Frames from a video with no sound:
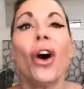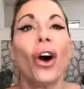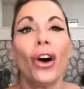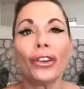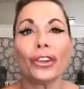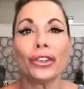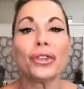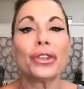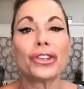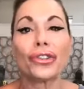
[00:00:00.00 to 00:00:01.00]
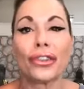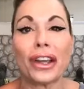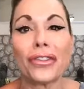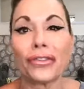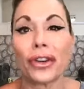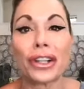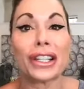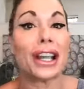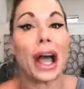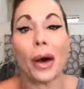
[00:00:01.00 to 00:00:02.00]
All you're doing is
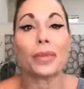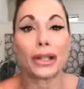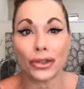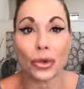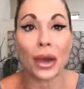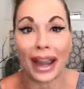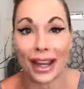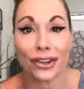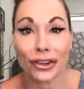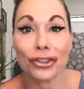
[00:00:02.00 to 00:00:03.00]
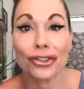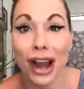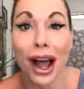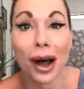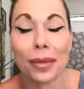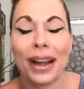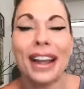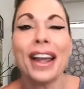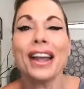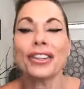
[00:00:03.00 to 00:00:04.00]
reinforcing how much you hate your job.
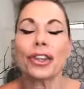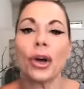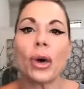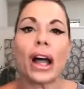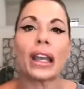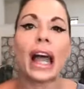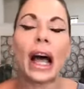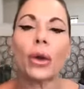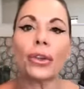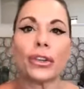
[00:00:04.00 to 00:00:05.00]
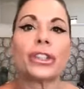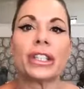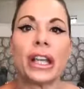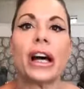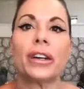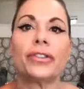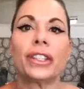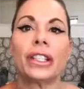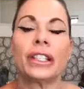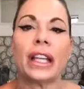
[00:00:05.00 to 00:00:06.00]
So allow yourself
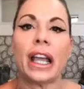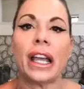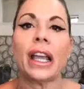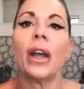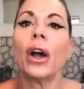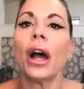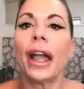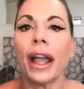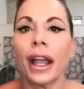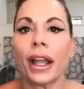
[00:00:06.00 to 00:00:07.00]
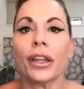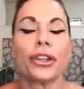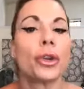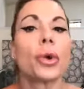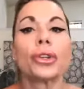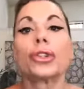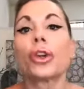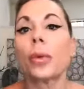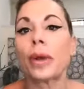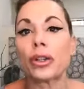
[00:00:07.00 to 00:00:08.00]
to say, hey, you are
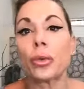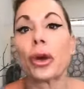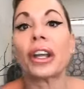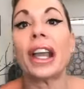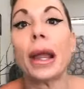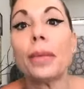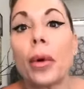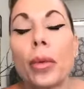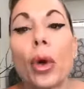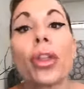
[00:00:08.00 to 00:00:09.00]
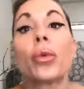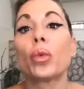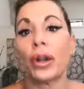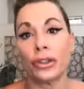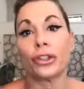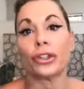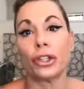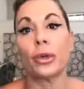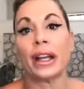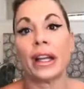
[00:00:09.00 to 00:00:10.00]
so much more capable than what you're
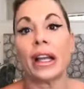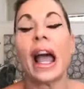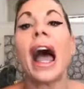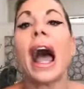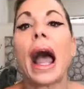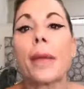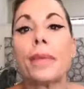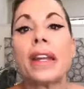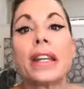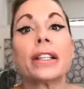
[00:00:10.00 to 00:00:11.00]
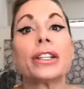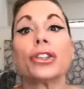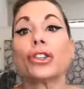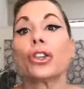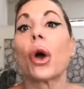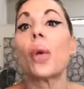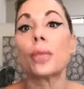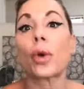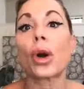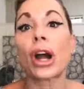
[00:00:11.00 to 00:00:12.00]
doing. Happiness is so
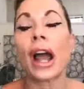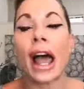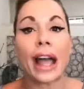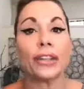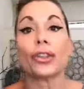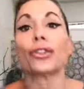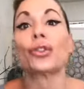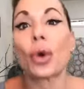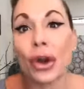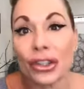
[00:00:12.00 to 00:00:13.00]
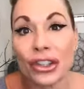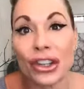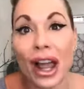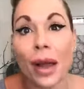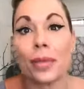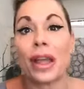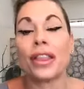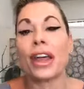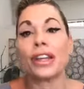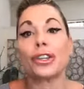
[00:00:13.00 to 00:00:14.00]
more at your doorstep
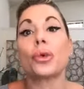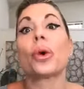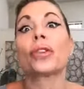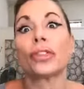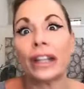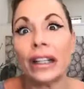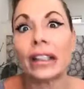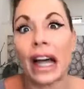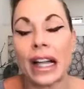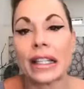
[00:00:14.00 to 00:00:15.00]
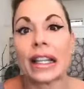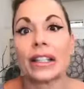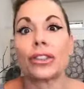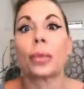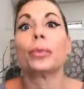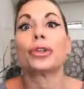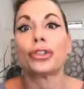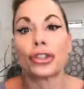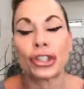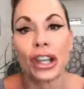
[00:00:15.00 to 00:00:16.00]
than you are realizing. So
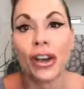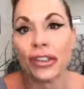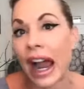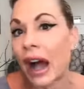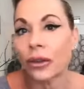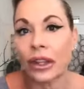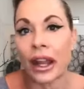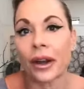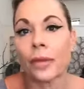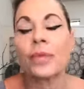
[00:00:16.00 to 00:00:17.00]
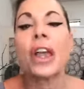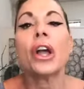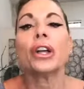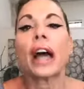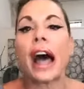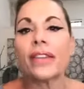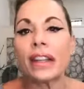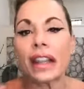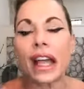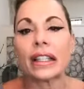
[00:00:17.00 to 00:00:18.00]
put yourself out there.
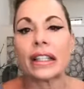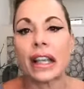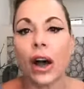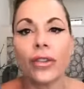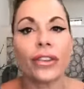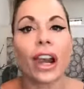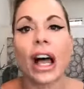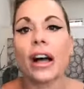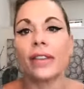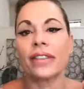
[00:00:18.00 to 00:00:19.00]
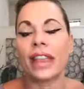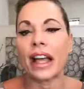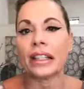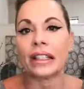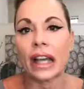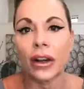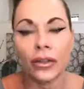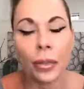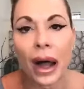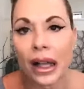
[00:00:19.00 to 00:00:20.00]
Having that self love, that
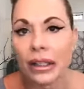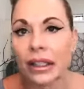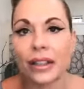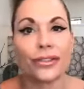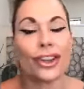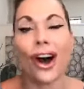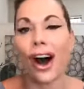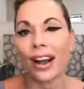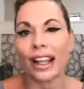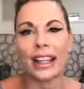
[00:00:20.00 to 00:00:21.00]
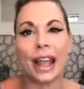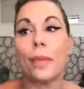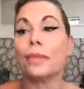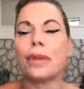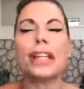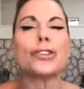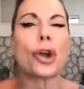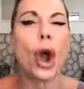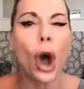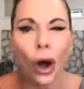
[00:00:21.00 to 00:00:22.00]
self positive talk, again, being
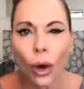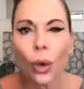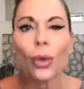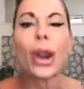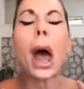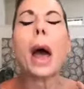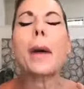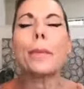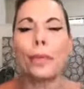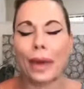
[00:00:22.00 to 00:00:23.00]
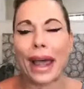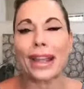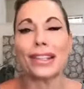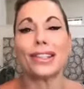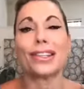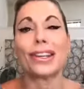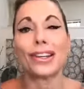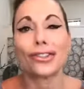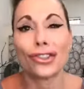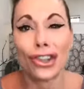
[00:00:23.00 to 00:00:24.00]
your own best
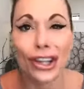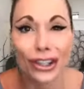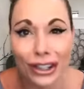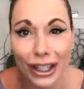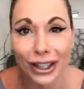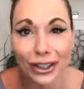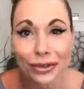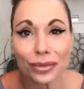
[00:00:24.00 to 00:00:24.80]
cheerleader